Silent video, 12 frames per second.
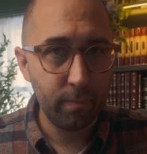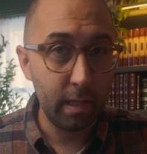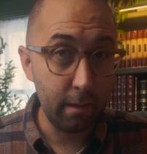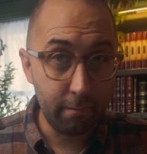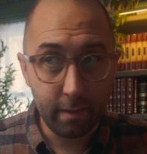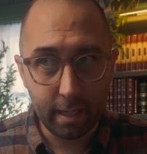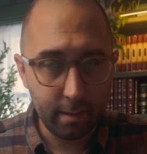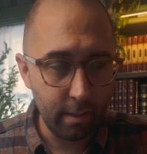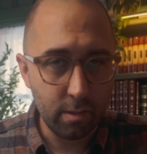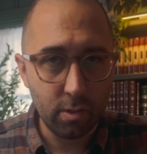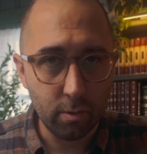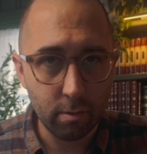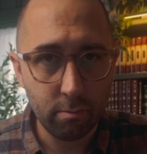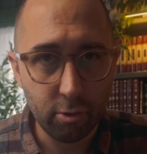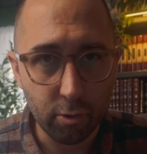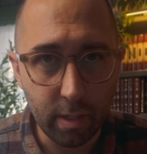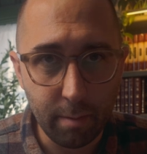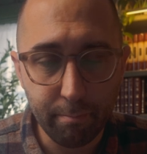if that is your
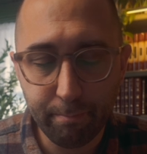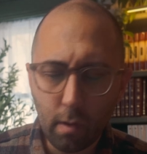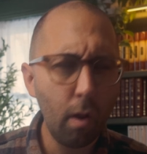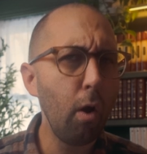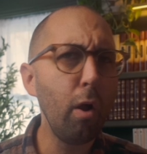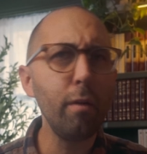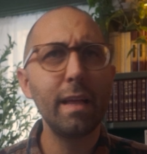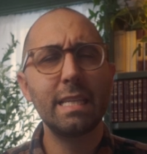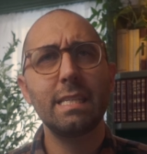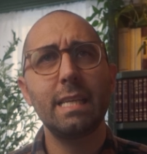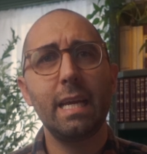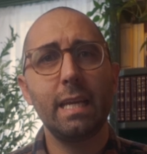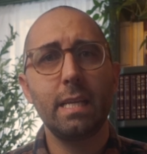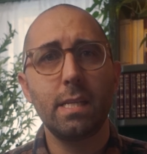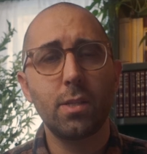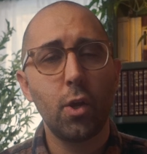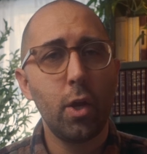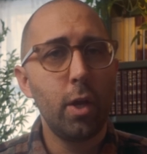dream. All that to say
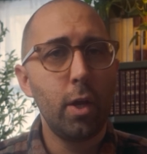is